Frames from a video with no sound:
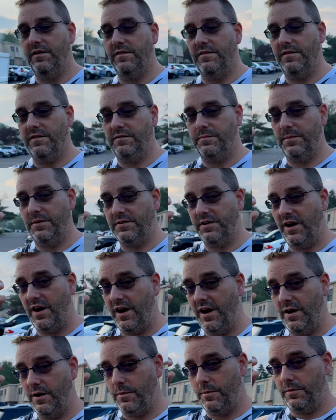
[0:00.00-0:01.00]
this much
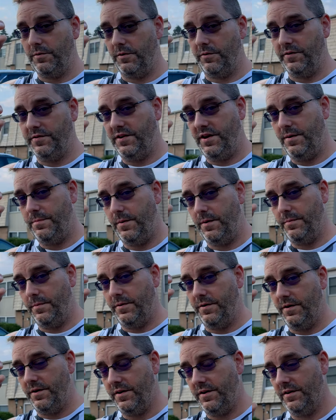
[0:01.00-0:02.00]
higher with all the tape I
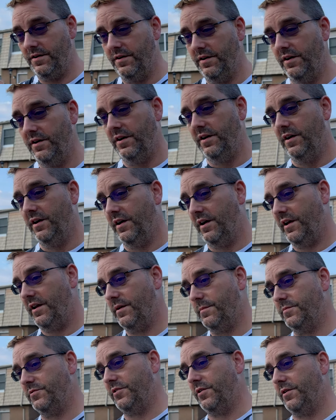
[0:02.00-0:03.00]
put on it and
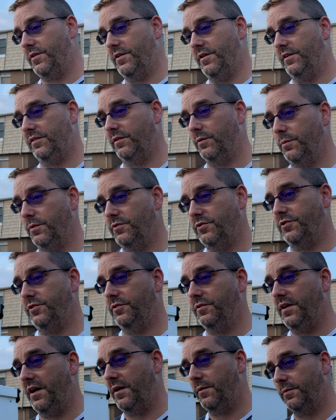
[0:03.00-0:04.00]
I'm starting to hit the
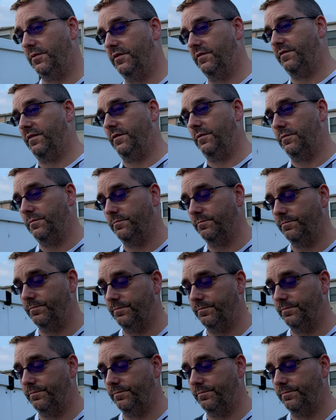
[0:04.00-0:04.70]
windshield now with the phone.